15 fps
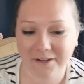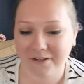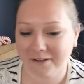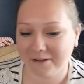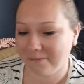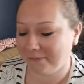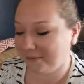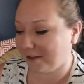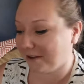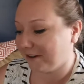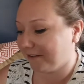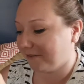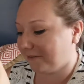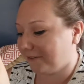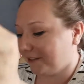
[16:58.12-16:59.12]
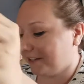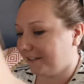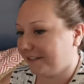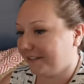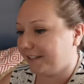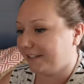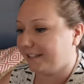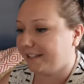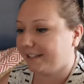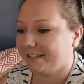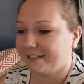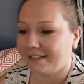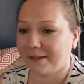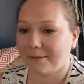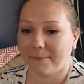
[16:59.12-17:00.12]
it on a blocker for you so you
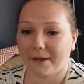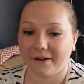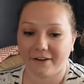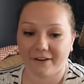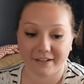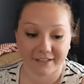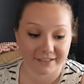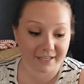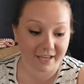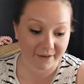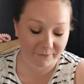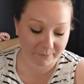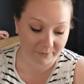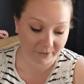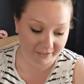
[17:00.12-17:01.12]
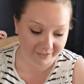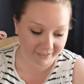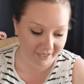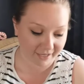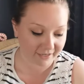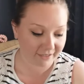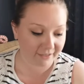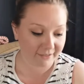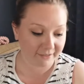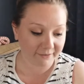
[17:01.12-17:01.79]
can see it better, because I haven't blocked it yet.